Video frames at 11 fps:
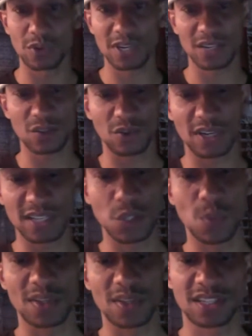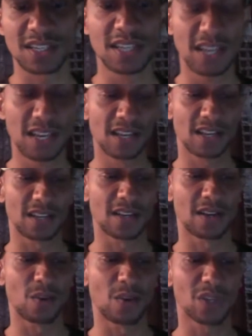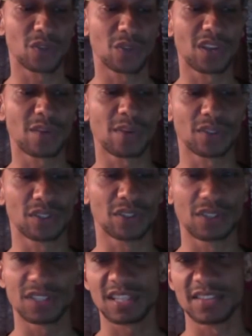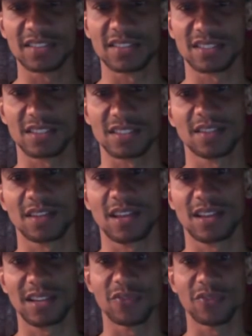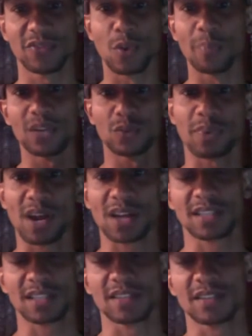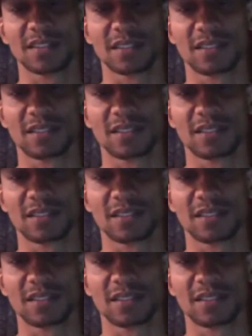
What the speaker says: Congress. You was here. What do you think about the Dutch dancers? And if you compare to Prague dancers?